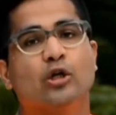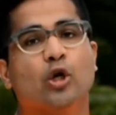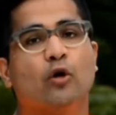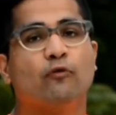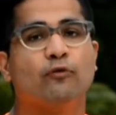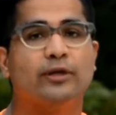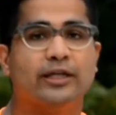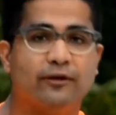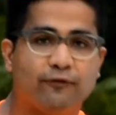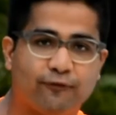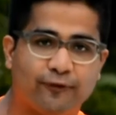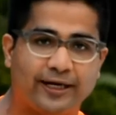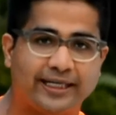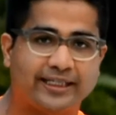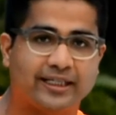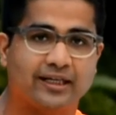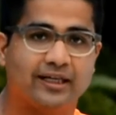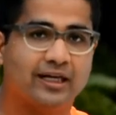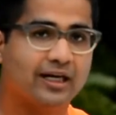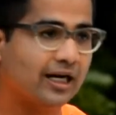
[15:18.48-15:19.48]
of
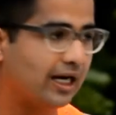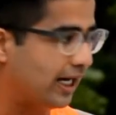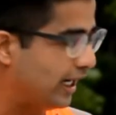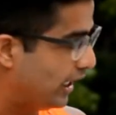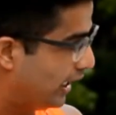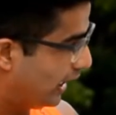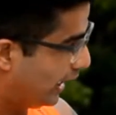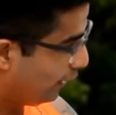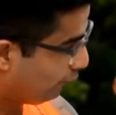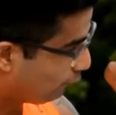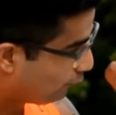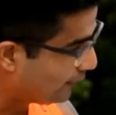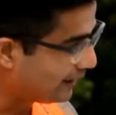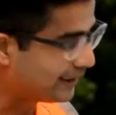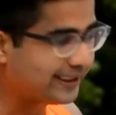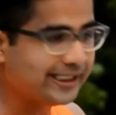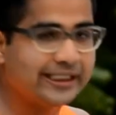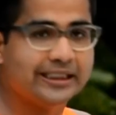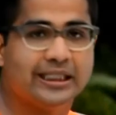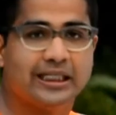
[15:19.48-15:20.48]
defect
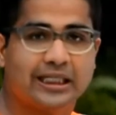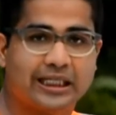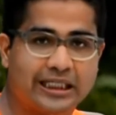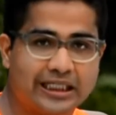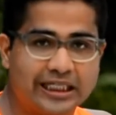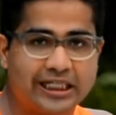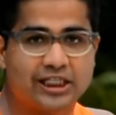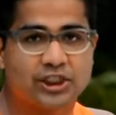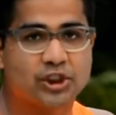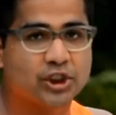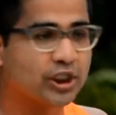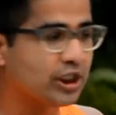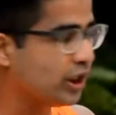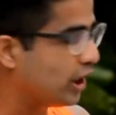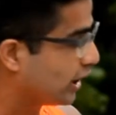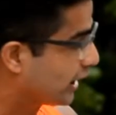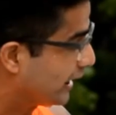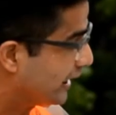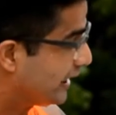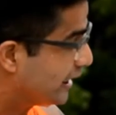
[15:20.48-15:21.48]
afflicting the condition
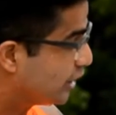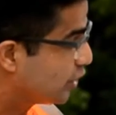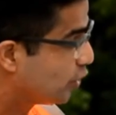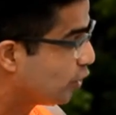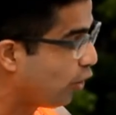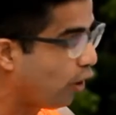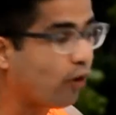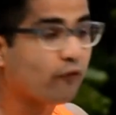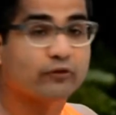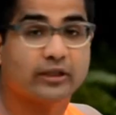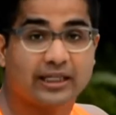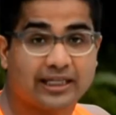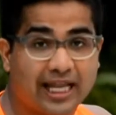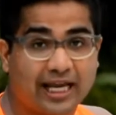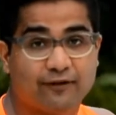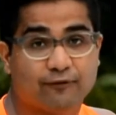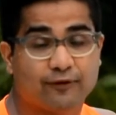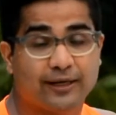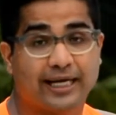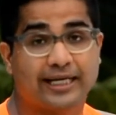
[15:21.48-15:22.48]
of the
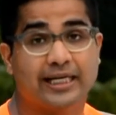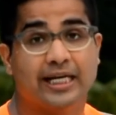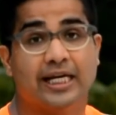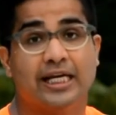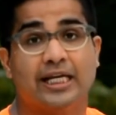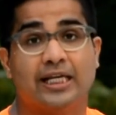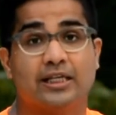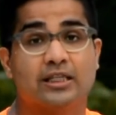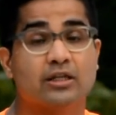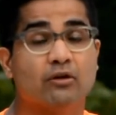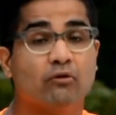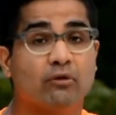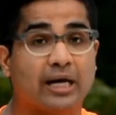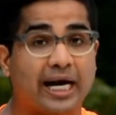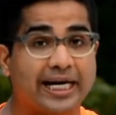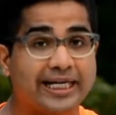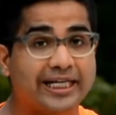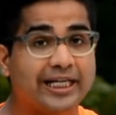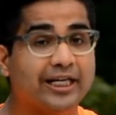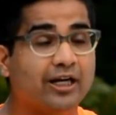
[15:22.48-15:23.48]
lifeline, they're
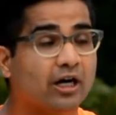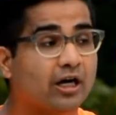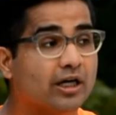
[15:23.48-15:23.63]
creating